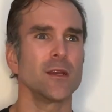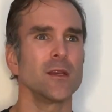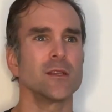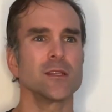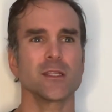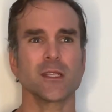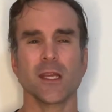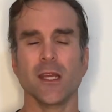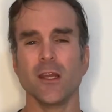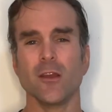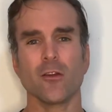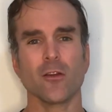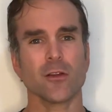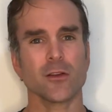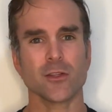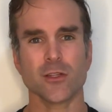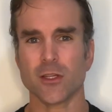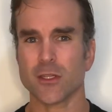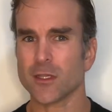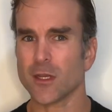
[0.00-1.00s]
Ski
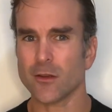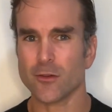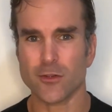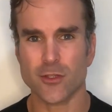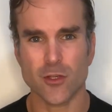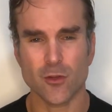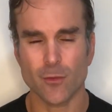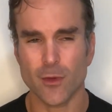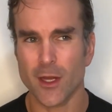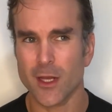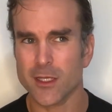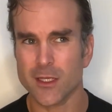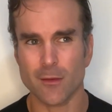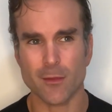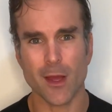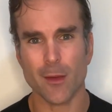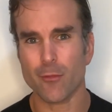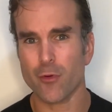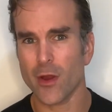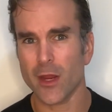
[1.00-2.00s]
erg, just under 2 minutes. I'm
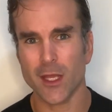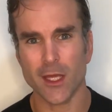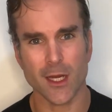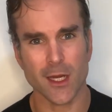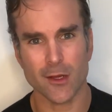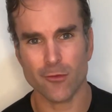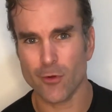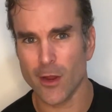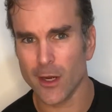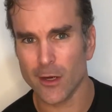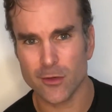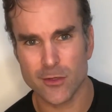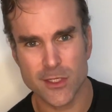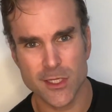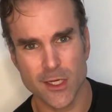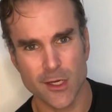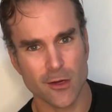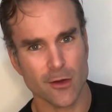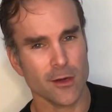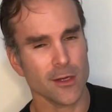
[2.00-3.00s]
not breaking any records
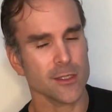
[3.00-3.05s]
here.